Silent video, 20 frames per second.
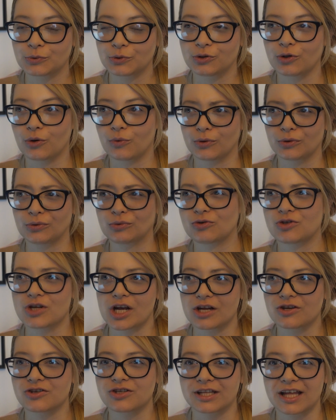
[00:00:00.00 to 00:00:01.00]
You don't want to
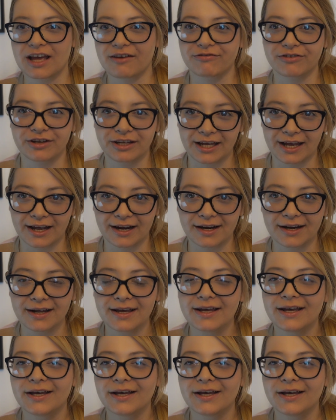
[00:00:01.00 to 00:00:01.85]
change it every year.